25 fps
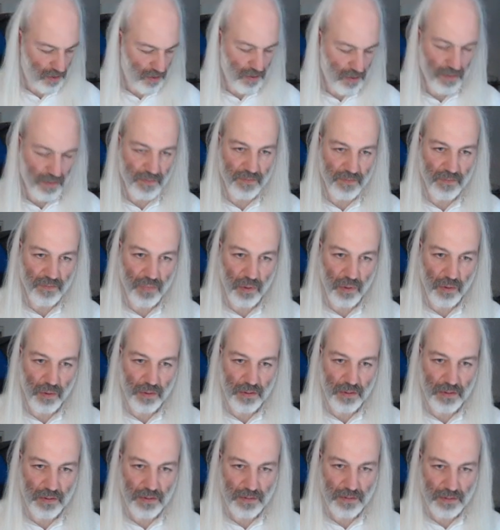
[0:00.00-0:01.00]

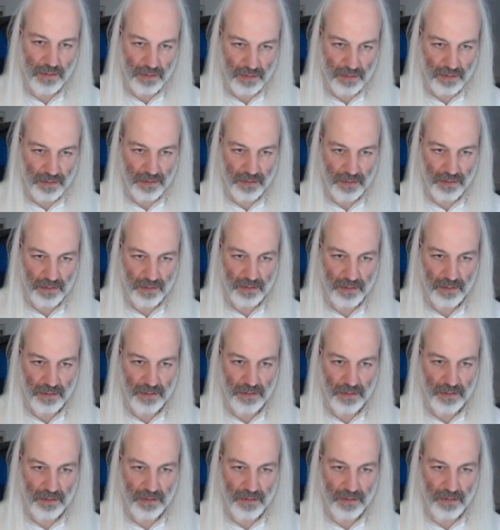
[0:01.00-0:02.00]
bull.
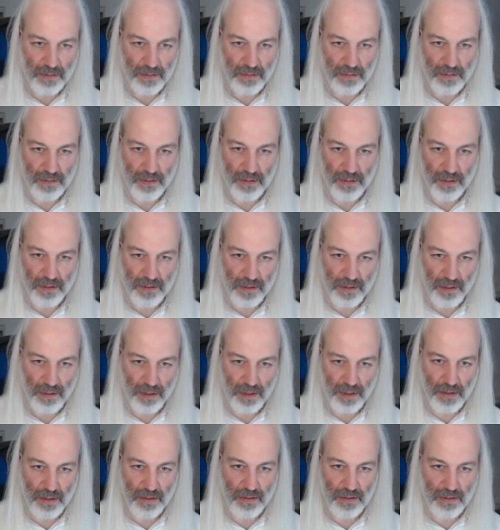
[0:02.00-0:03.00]
Oh, not
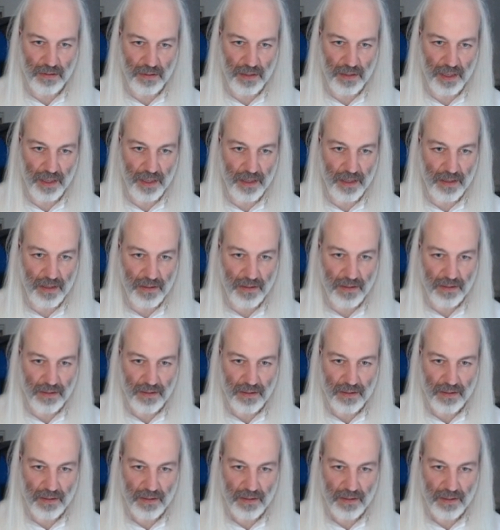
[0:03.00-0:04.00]
here, there.
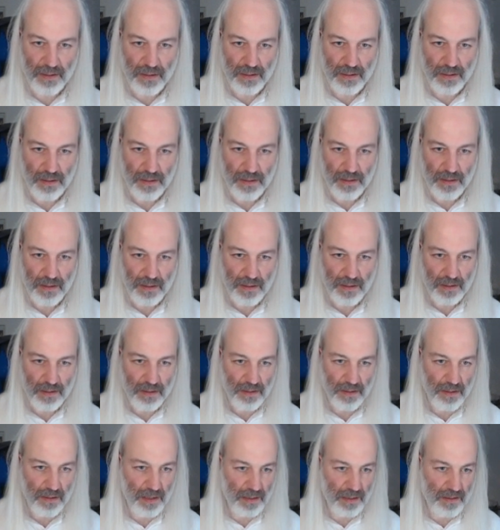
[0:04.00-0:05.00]

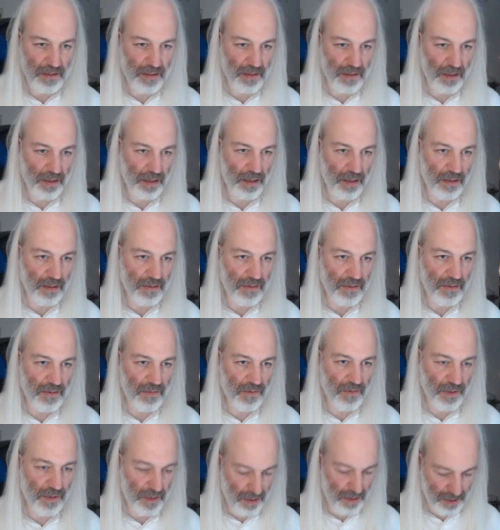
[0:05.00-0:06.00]
Let's see,
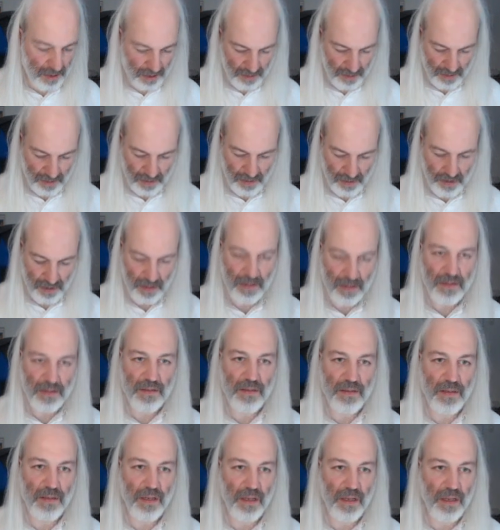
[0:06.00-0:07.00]
3 and
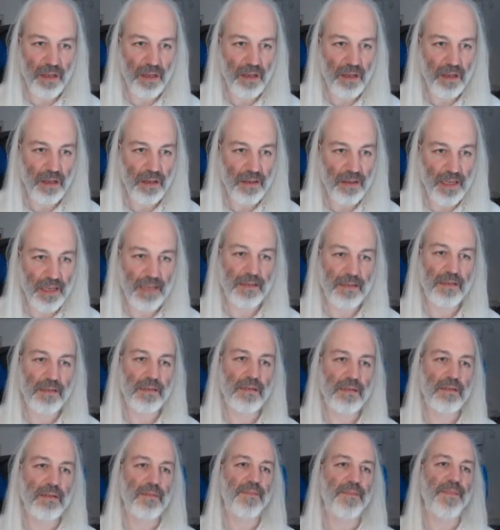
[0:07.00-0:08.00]
C.
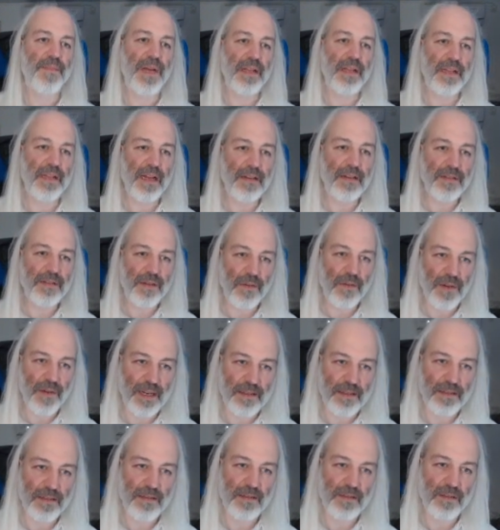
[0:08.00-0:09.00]
Yes, and that is
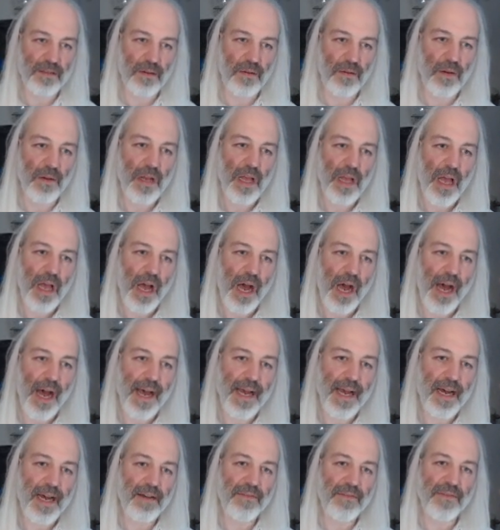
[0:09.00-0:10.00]
correct. So I
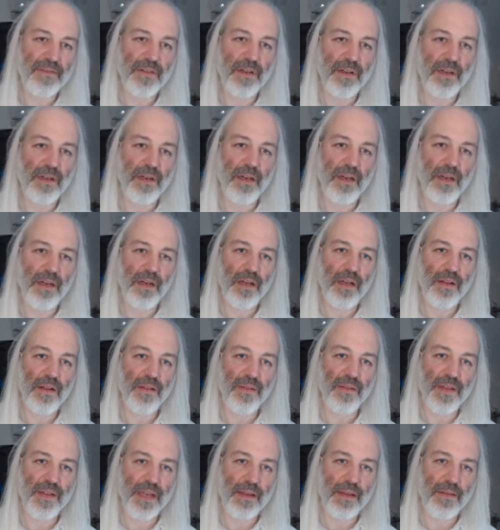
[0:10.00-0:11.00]
have
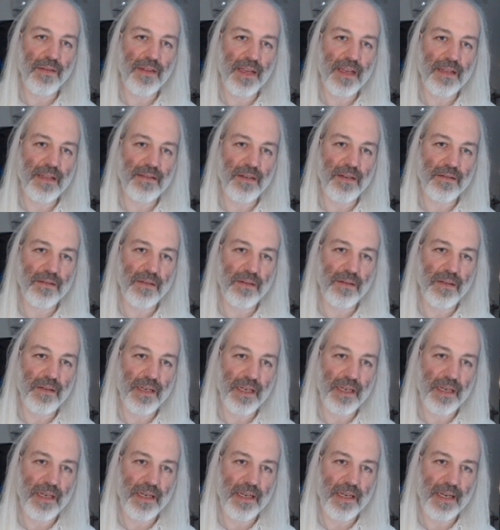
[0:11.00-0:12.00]
the internal
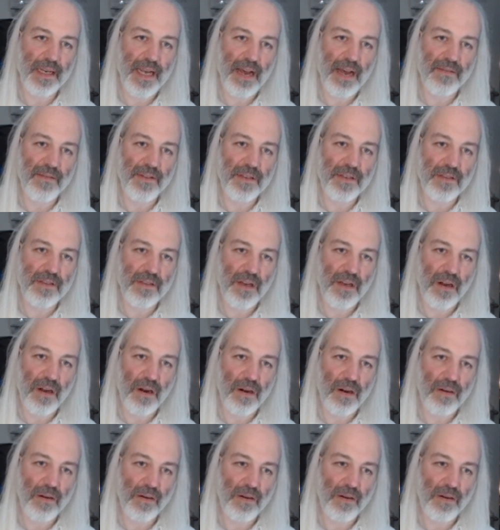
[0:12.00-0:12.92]
cavities are